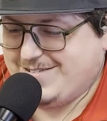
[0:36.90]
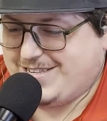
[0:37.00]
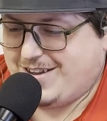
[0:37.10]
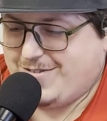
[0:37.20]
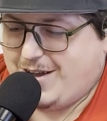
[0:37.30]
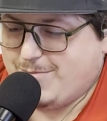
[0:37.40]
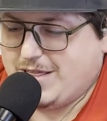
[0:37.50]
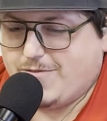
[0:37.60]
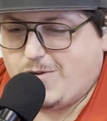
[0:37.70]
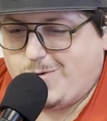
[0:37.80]
So, I
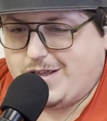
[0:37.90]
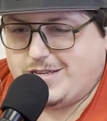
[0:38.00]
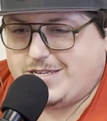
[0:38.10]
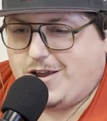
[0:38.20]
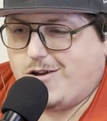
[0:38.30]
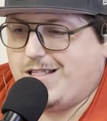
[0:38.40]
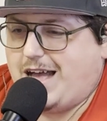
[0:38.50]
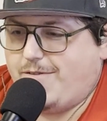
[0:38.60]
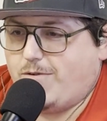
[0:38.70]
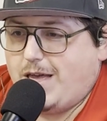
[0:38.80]
mean, if you want to see our
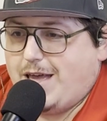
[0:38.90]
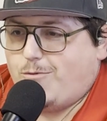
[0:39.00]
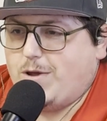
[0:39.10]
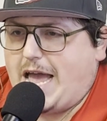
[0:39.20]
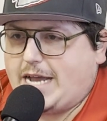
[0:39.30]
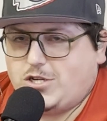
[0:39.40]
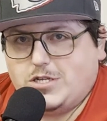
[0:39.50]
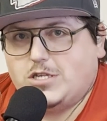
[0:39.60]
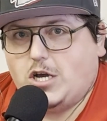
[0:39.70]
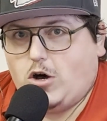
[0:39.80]
live
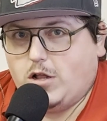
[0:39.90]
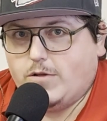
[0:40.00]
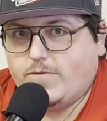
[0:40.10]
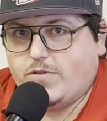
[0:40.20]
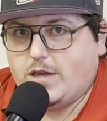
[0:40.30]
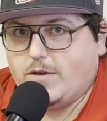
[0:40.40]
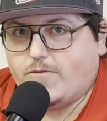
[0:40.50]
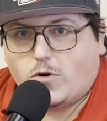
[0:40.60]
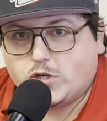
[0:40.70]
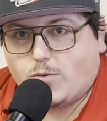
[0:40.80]
reaction to all of the
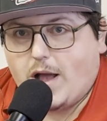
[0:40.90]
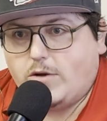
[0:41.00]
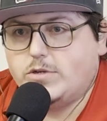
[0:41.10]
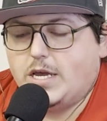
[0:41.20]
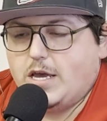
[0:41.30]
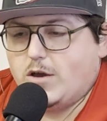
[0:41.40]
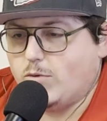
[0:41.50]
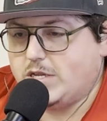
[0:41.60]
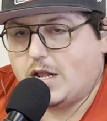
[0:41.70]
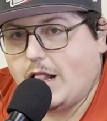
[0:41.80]
first round,
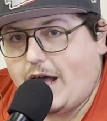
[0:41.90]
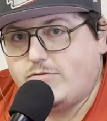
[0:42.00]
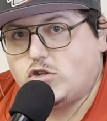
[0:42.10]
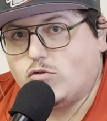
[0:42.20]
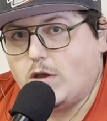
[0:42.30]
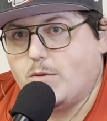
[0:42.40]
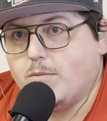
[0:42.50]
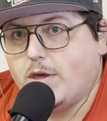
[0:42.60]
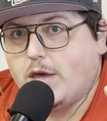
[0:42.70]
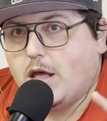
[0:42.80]
we did a live
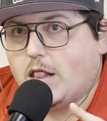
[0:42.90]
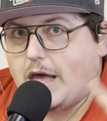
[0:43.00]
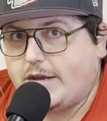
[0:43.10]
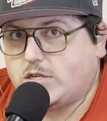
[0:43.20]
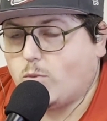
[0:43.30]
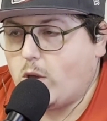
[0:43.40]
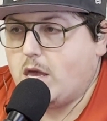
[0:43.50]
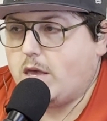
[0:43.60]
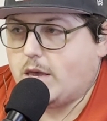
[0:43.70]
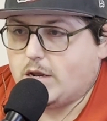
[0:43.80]
stream last
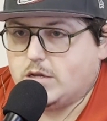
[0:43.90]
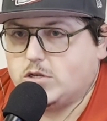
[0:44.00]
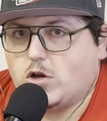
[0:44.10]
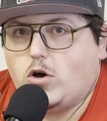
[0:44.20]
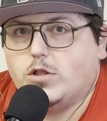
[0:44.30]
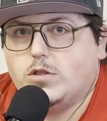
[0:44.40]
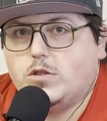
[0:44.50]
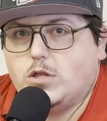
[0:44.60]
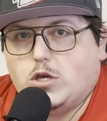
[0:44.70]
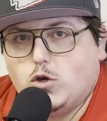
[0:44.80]
week. It is on
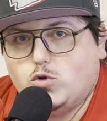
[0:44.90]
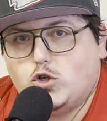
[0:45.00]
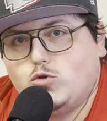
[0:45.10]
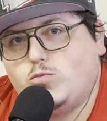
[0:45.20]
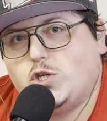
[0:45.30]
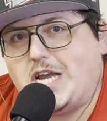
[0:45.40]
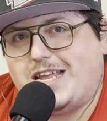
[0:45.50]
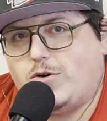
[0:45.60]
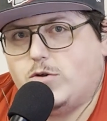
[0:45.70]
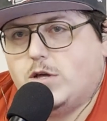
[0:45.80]
the YouTube
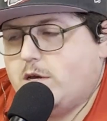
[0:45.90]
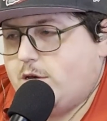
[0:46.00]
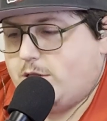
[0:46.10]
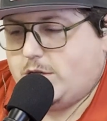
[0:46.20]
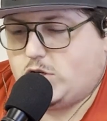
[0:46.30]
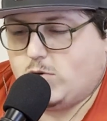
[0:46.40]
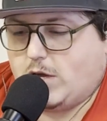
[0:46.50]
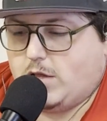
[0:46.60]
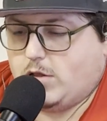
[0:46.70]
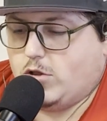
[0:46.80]
channel that you
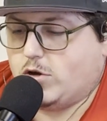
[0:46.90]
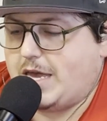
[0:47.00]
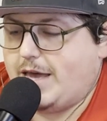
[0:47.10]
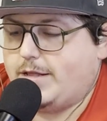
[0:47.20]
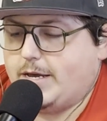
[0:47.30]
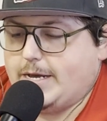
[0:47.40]
can look at.